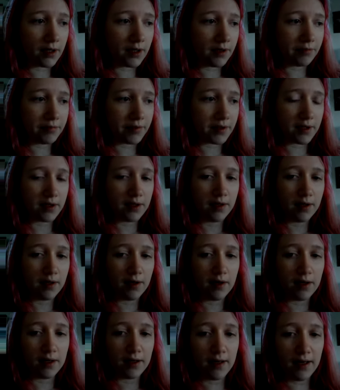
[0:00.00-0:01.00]
like in the
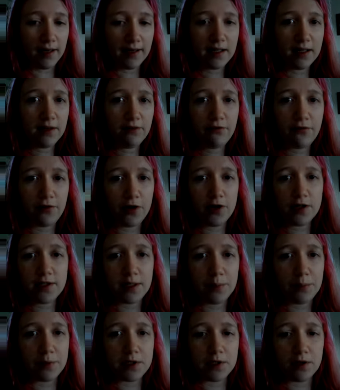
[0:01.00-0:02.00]
first episode or
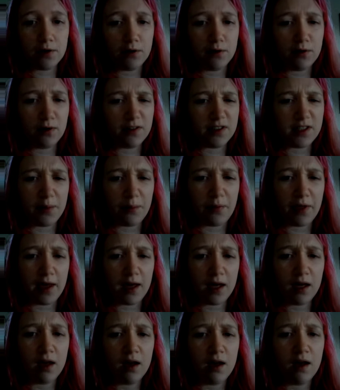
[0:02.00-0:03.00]
something,
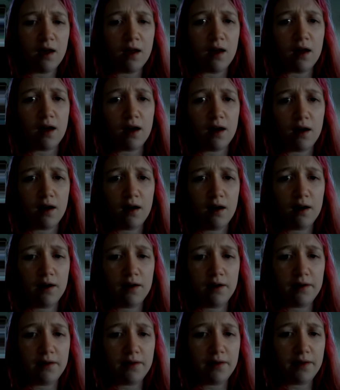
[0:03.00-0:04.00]
uh, he,
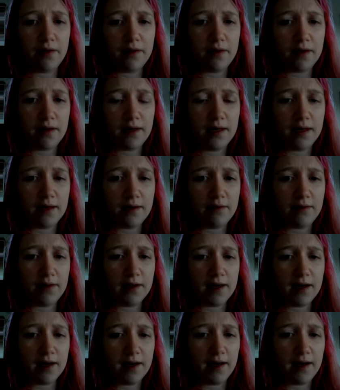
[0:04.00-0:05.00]
the guy
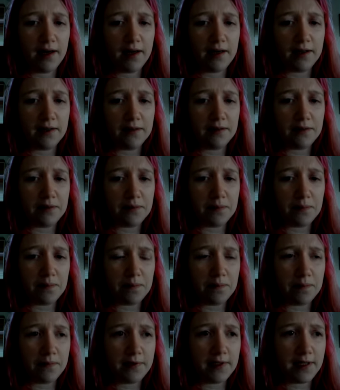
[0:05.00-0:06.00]
takes
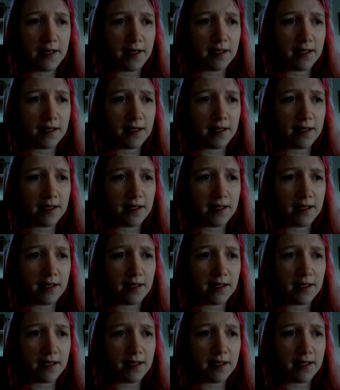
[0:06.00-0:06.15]
a.